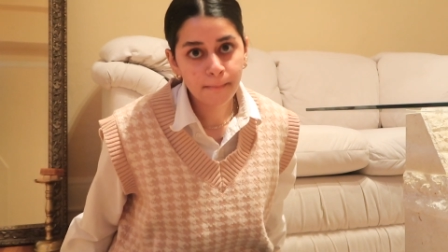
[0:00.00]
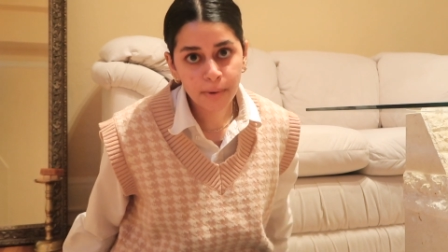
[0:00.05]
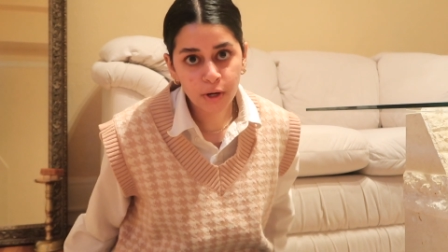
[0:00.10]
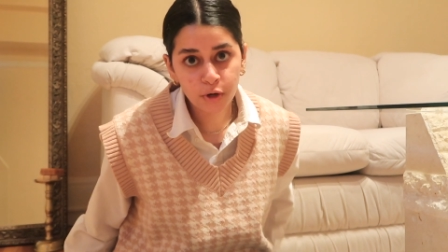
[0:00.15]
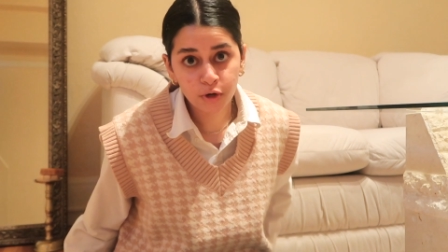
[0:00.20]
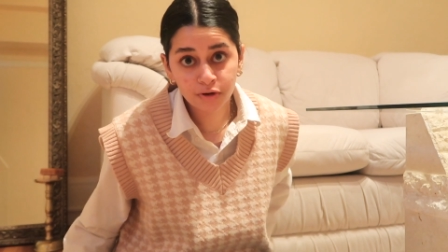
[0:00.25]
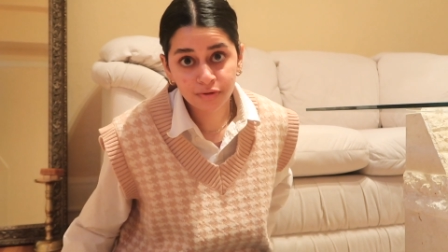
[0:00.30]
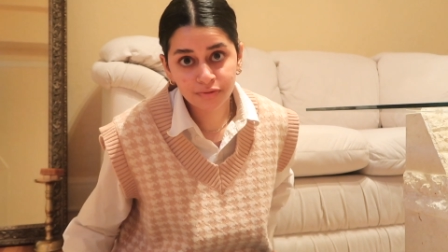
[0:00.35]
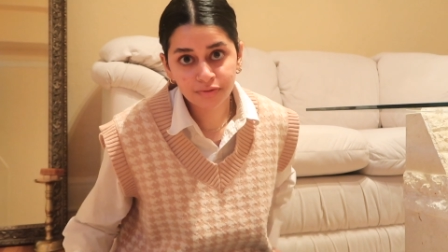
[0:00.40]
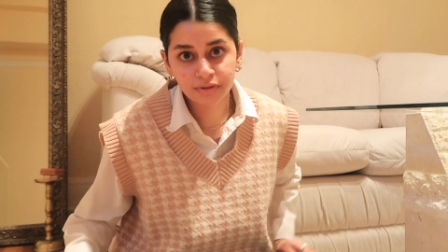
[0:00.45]

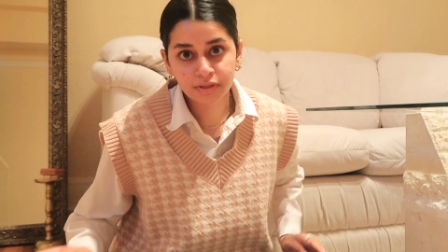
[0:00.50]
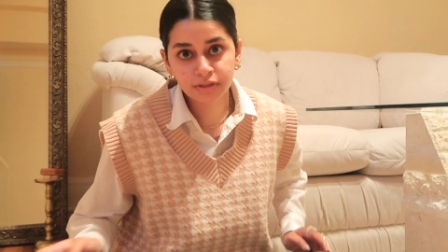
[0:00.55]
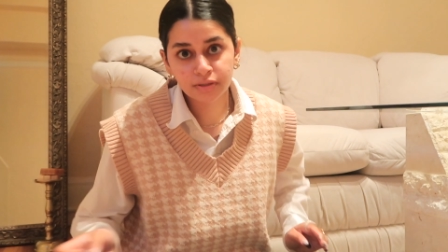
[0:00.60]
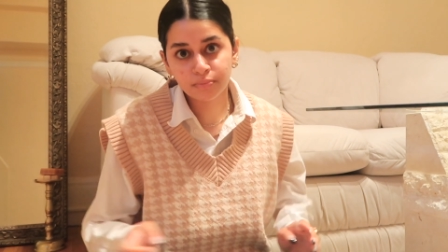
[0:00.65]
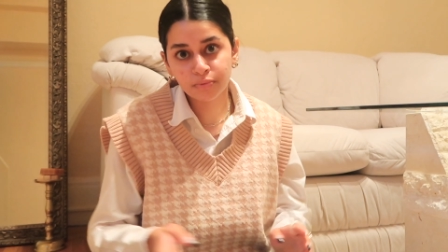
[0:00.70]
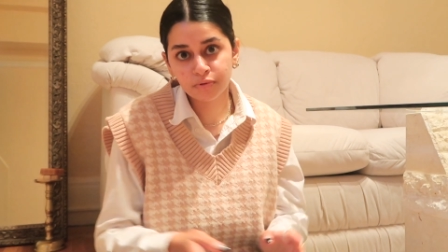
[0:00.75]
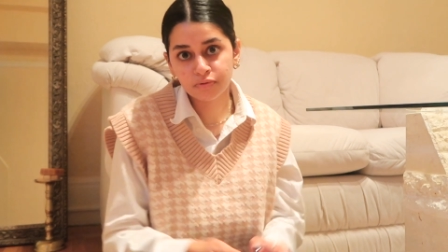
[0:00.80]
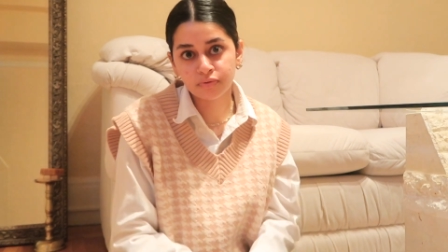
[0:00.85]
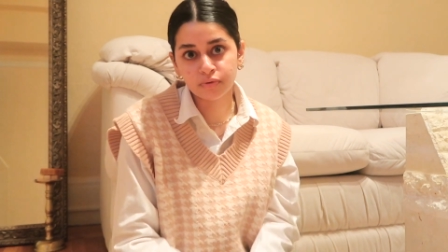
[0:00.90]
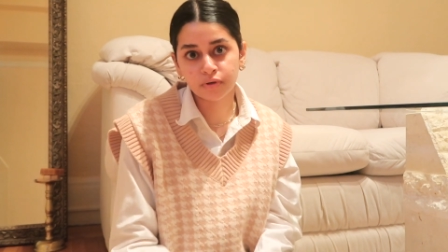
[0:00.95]

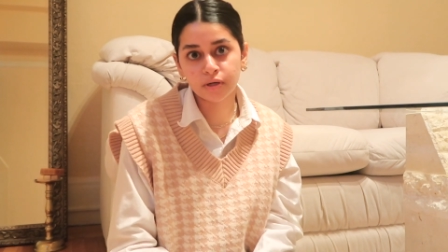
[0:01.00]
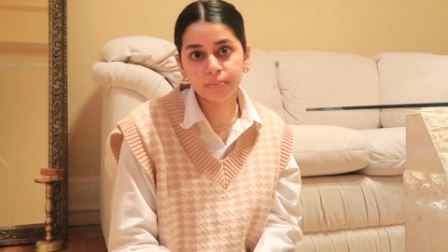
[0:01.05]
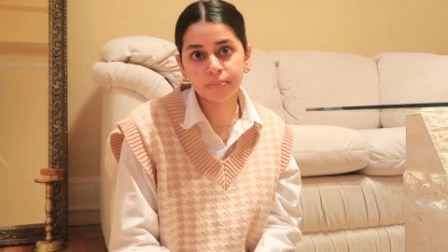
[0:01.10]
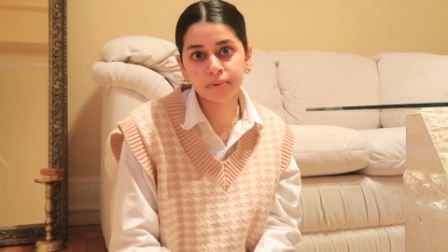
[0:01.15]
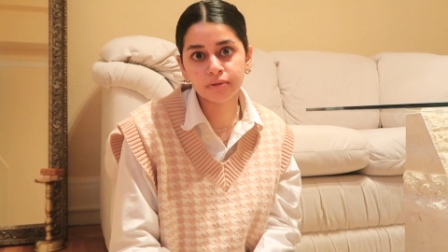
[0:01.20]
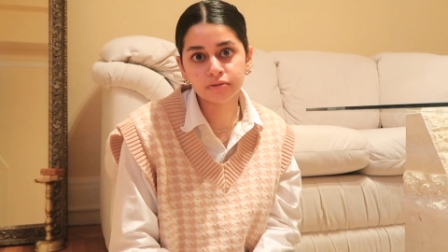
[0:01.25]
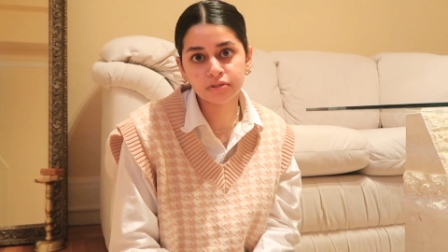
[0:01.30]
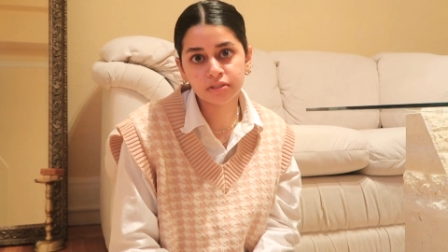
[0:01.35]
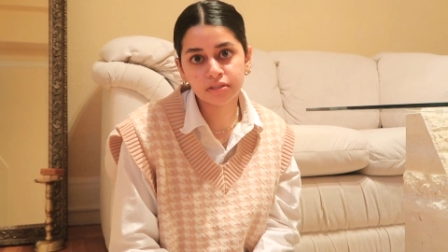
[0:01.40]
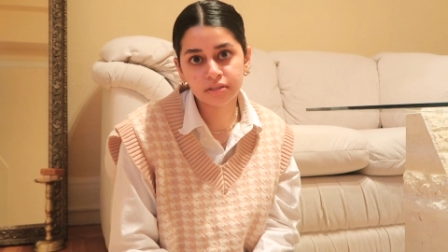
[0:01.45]
perfect before I
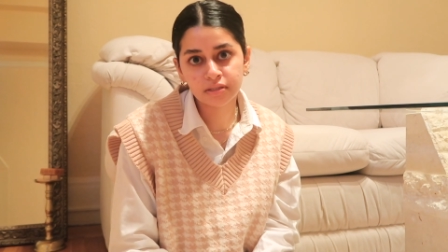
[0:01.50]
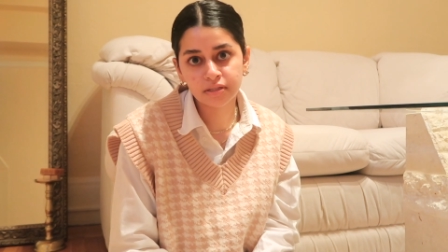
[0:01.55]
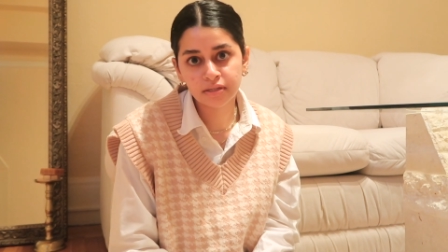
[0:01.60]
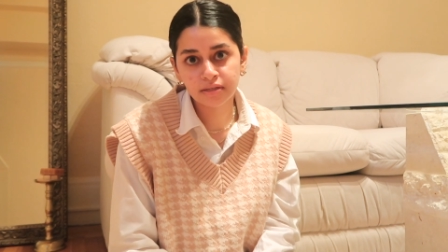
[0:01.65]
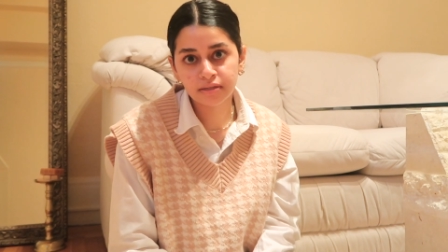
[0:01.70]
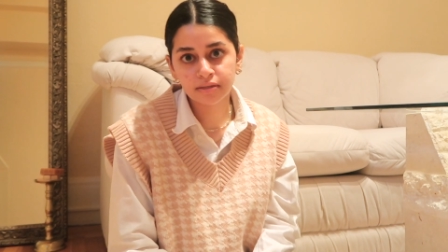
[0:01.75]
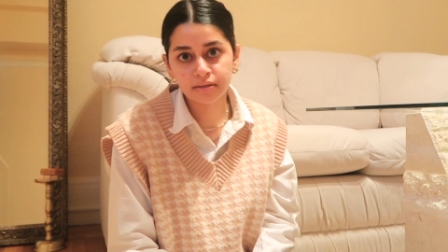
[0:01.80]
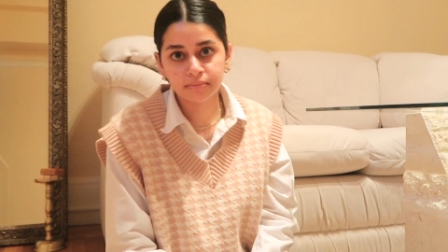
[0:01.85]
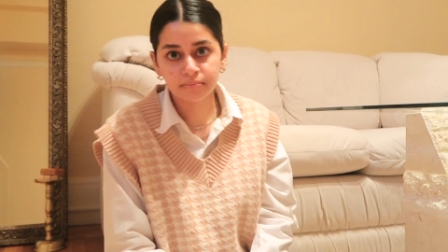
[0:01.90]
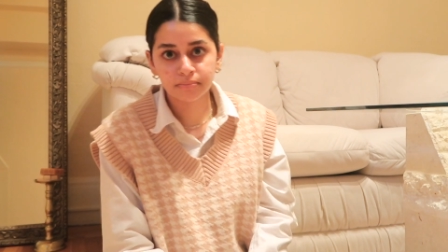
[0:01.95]

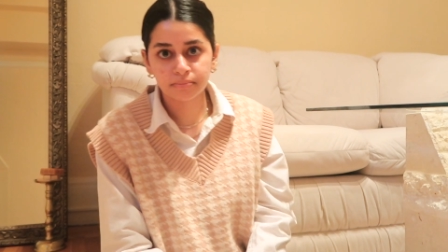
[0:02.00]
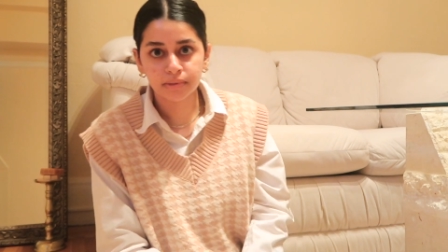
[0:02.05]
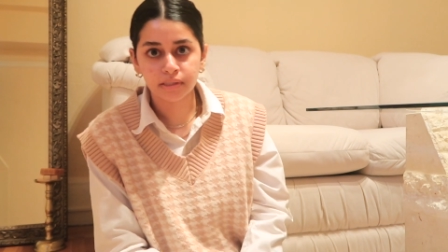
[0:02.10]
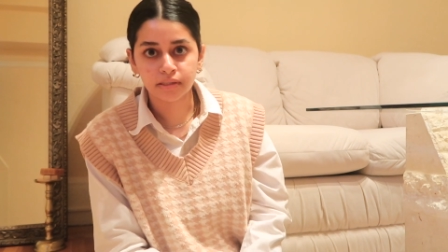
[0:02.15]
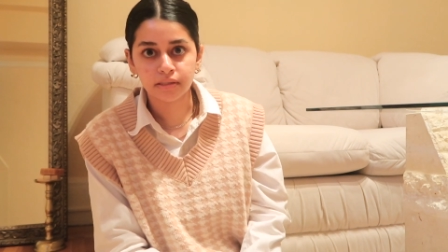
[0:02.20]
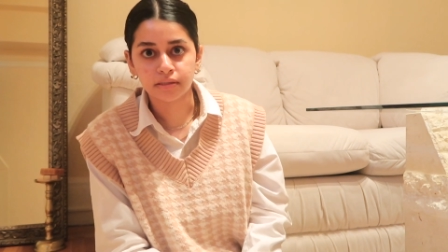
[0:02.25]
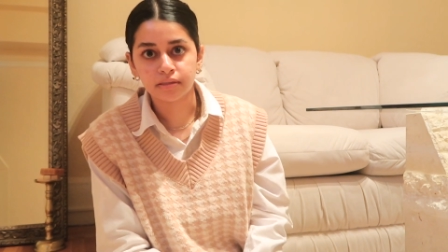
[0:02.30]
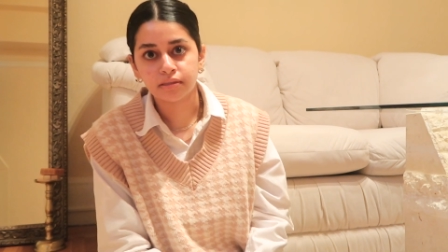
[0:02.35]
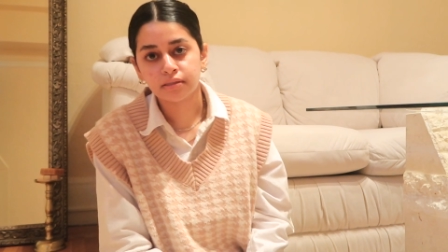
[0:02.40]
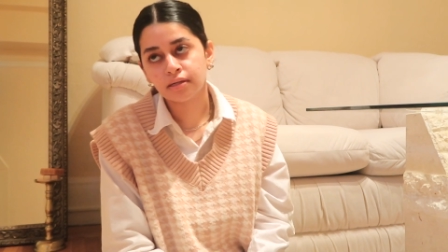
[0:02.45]
posted it,
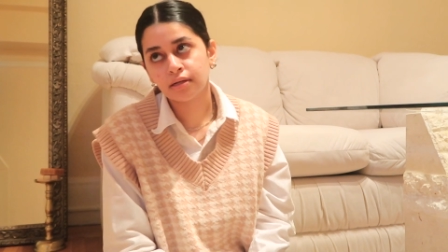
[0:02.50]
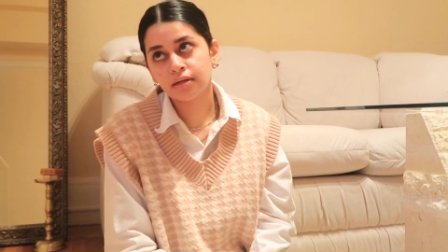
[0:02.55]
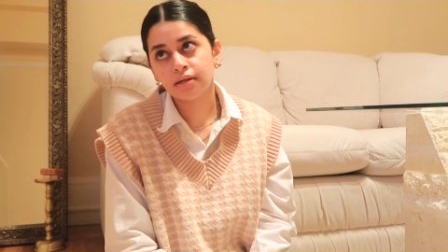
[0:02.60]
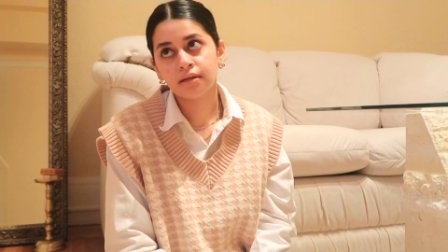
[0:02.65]
but